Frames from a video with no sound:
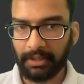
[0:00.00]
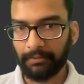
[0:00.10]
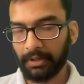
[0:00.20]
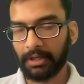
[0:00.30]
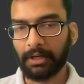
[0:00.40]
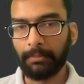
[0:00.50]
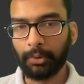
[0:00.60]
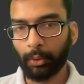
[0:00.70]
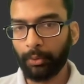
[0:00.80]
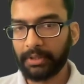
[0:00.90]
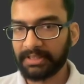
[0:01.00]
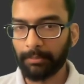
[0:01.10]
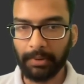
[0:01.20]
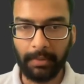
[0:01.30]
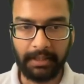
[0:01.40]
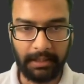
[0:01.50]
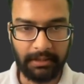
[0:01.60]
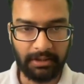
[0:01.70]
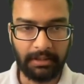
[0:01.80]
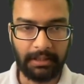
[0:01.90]
will come to its
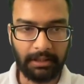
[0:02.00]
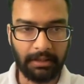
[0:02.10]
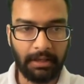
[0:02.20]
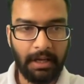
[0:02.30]
implementation later,